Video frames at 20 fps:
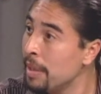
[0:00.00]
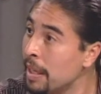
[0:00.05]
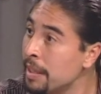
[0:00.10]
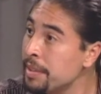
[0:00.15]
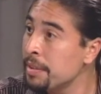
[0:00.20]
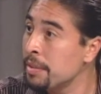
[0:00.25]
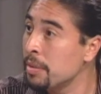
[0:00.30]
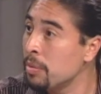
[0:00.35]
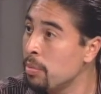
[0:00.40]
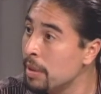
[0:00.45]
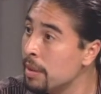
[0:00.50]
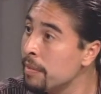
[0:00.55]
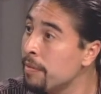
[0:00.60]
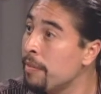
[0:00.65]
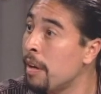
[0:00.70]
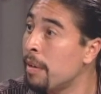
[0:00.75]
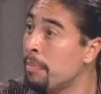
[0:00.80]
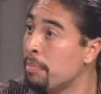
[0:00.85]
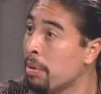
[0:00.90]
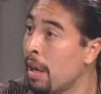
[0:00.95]
That's the
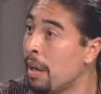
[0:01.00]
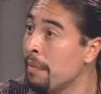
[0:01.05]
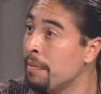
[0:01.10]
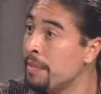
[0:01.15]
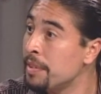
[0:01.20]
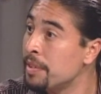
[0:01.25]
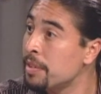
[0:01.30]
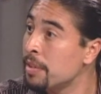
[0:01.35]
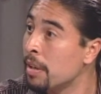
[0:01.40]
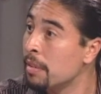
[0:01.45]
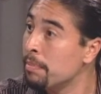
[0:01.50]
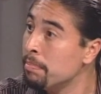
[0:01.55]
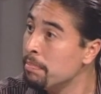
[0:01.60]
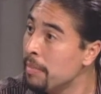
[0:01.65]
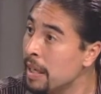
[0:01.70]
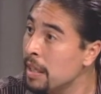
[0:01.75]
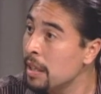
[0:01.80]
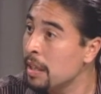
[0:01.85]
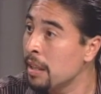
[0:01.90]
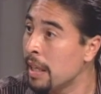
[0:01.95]
windfall profits on
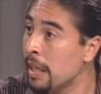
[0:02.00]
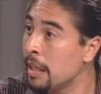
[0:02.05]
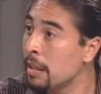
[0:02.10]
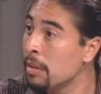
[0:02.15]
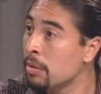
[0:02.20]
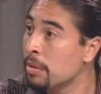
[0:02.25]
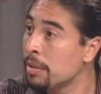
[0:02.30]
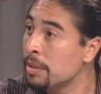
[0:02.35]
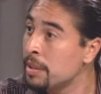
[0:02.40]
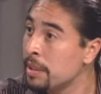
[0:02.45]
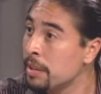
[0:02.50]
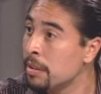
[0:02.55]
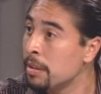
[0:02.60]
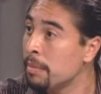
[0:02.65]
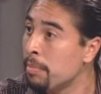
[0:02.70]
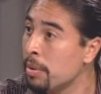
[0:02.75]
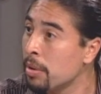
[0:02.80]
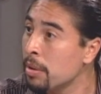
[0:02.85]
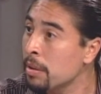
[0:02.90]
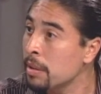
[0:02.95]
mega landlords here
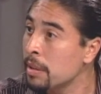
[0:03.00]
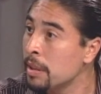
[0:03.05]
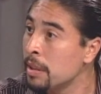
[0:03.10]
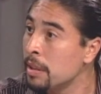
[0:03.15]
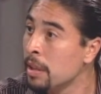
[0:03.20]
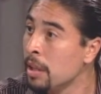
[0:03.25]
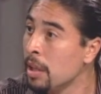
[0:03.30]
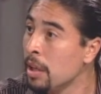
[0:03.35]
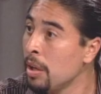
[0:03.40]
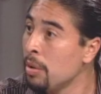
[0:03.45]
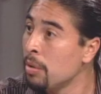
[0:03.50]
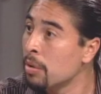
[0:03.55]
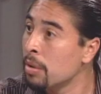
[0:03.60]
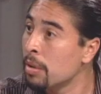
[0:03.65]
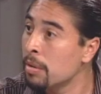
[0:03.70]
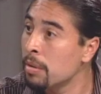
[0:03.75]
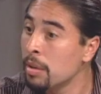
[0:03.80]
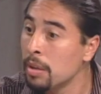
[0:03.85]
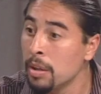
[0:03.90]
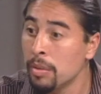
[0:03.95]
in Berkeley who
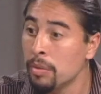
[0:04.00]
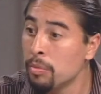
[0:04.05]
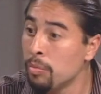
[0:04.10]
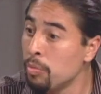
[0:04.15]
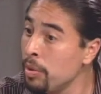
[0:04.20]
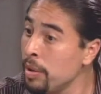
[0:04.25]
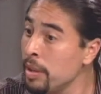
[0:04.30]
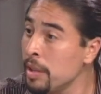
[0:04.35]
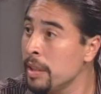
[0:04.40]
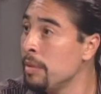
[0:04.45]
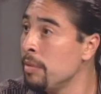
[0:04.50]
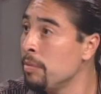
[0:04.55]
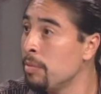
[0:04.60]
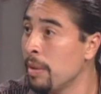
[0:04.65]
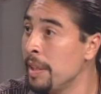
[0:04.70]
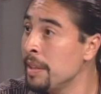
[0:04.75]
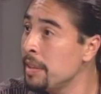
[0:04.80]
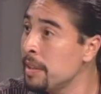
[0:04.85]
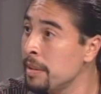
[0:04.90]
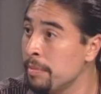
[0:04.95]
are really
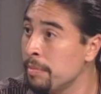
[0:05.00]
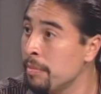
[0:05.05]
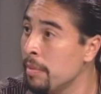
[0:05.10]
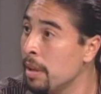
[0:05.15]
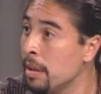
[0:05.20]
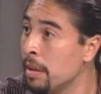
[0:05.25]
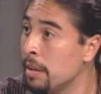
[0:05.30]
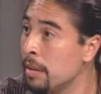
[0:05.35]
raising